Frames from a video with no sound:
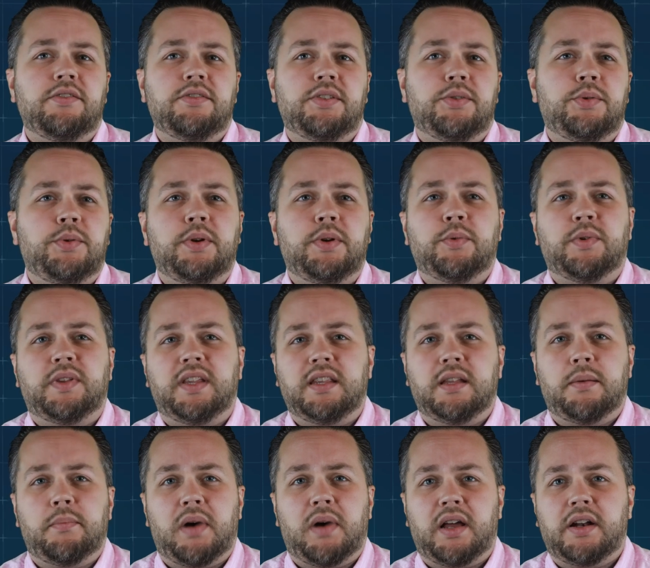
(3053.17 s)
you're doing within
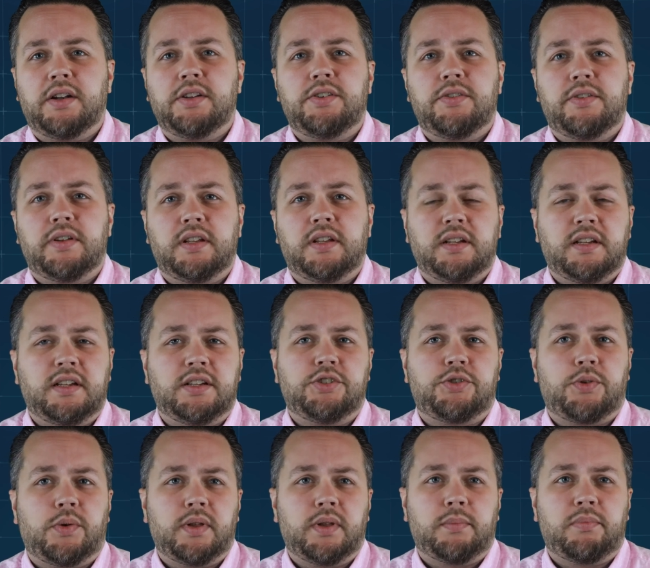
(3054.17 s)
the monitoring and
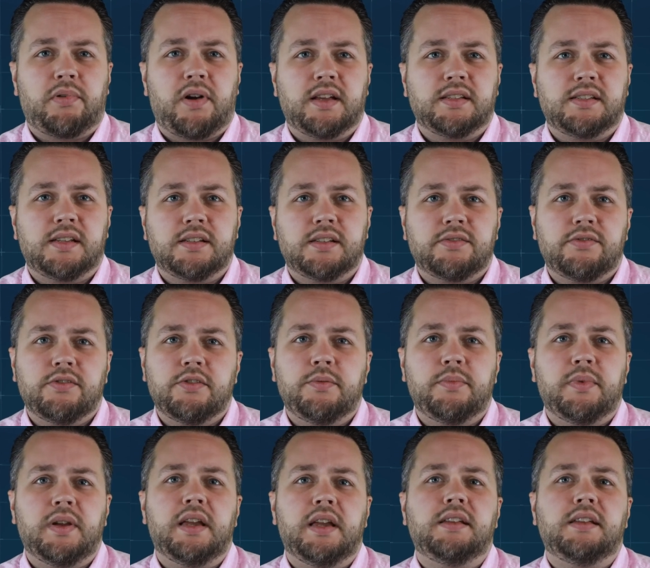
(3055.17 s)
controlling process group